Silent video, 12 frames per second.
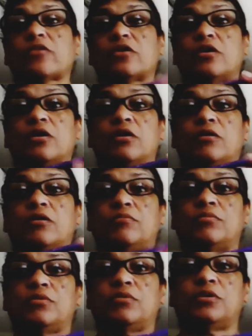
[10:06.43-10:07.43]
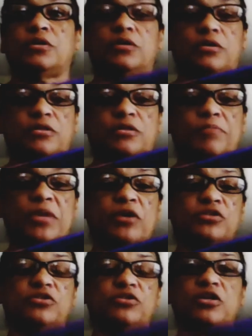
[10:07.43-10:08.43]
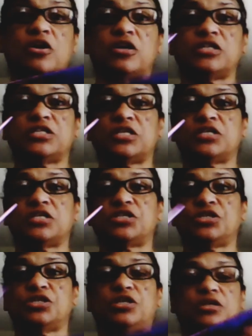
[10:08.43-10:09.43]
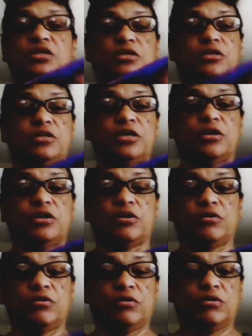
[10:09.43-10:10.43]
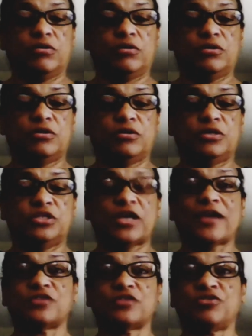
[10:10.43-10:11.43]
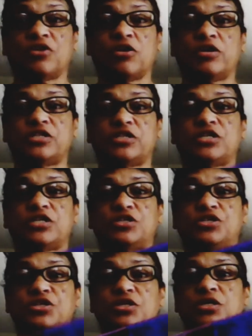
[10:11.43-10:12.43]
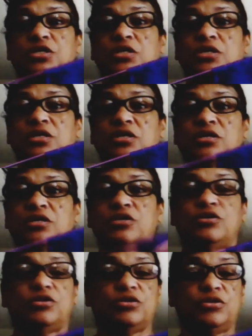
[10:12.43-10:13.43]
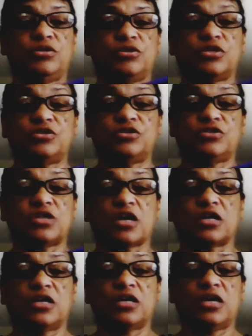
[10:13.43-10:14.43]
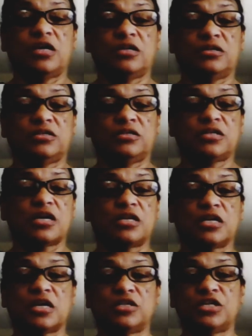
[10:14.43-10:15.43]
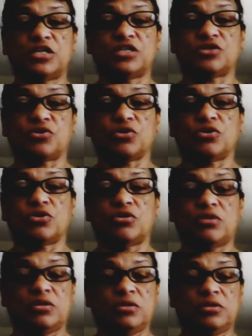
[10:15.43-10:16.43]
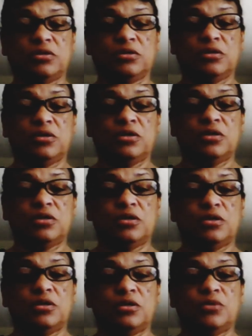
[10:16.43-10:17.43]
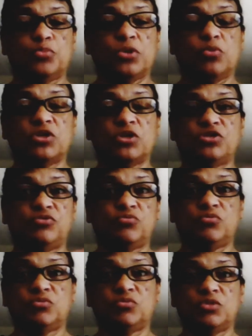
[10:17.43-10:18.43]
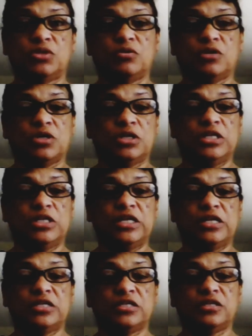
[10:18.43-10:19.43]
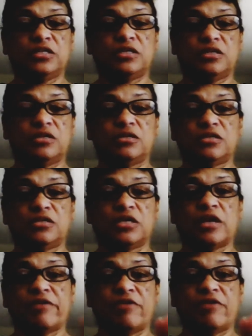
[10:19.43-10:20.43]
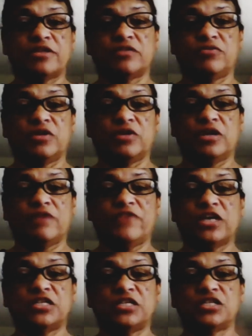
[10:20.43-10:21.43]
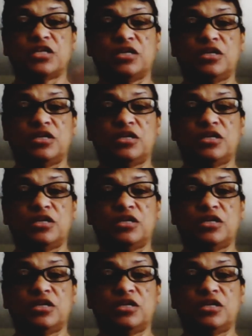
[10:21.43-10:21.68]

the bears are the garnet stitch. Their jackets are the garnet stitch. You could do stockinette. Stockinette tends to curl, but once you knit it together as a vest